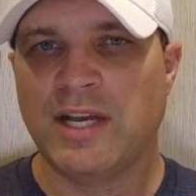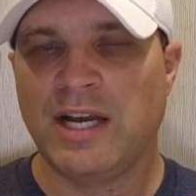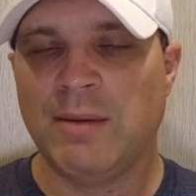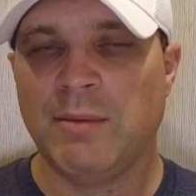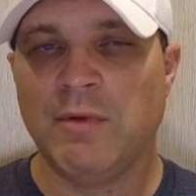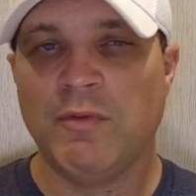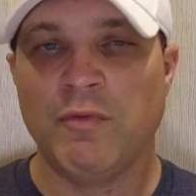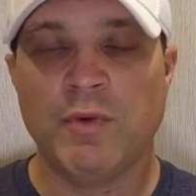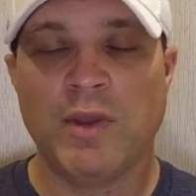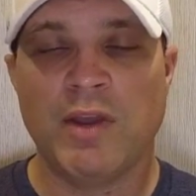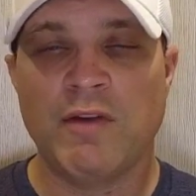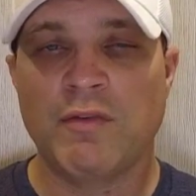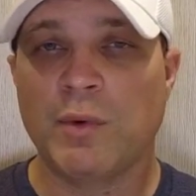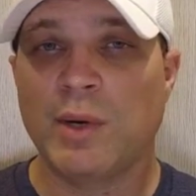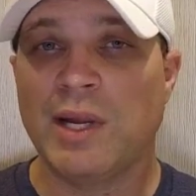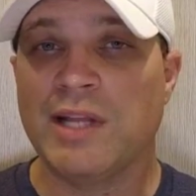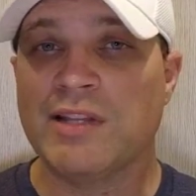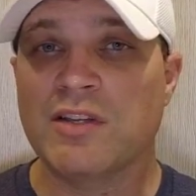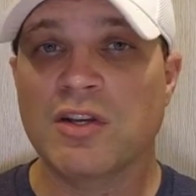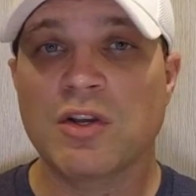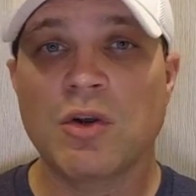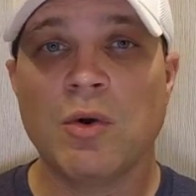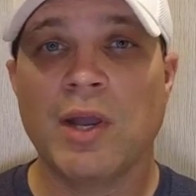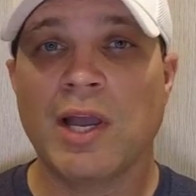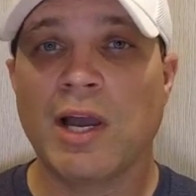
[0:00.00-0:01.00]
If we have a
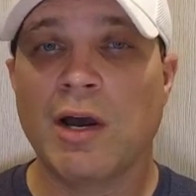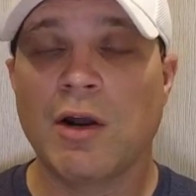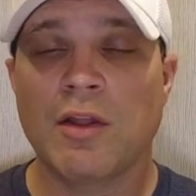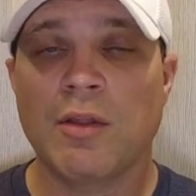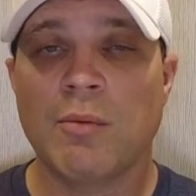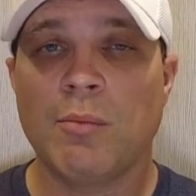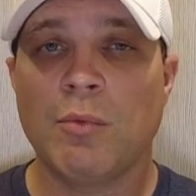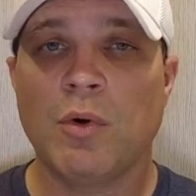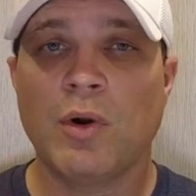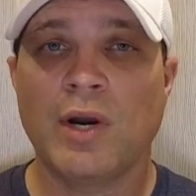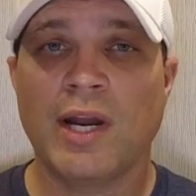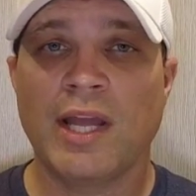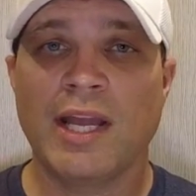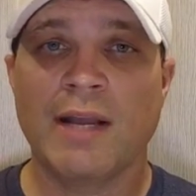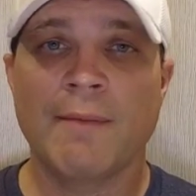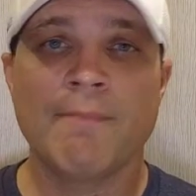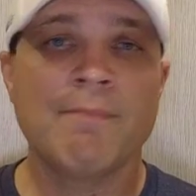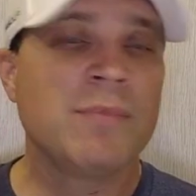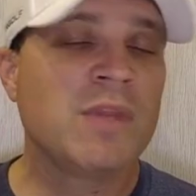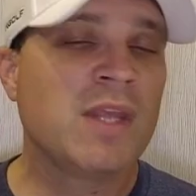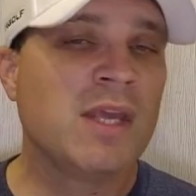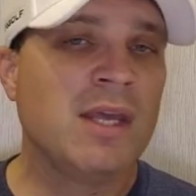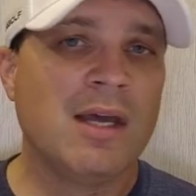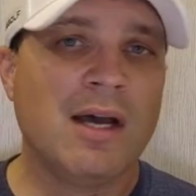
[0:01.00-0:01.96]
rental going out in the morning,